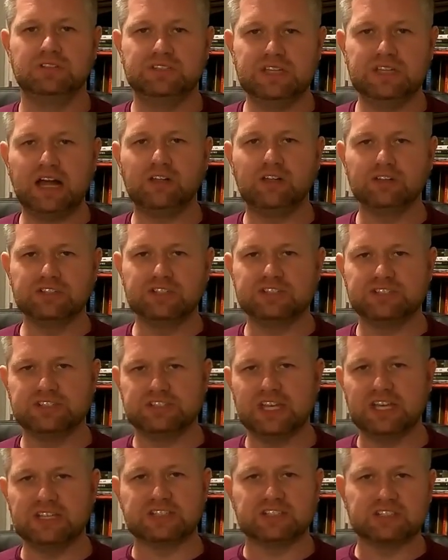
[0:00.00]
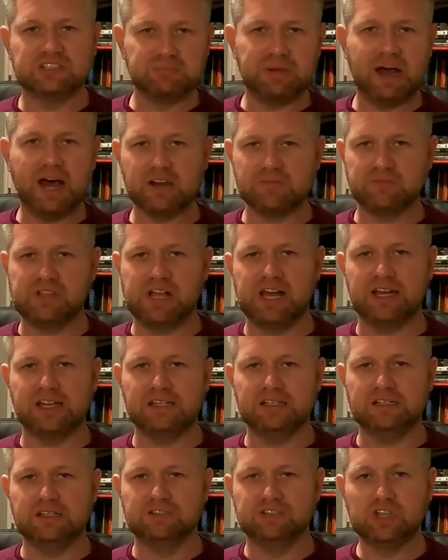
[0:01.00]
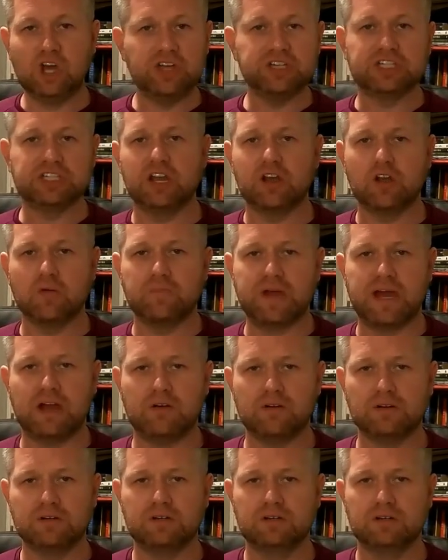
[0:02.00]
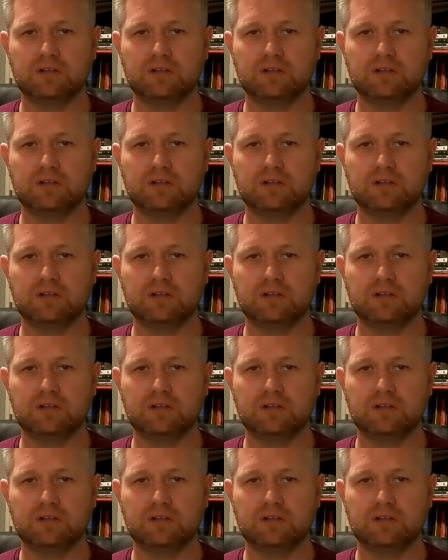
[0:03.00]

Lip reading: Dollars and cents, the bottom line. It's all they care about.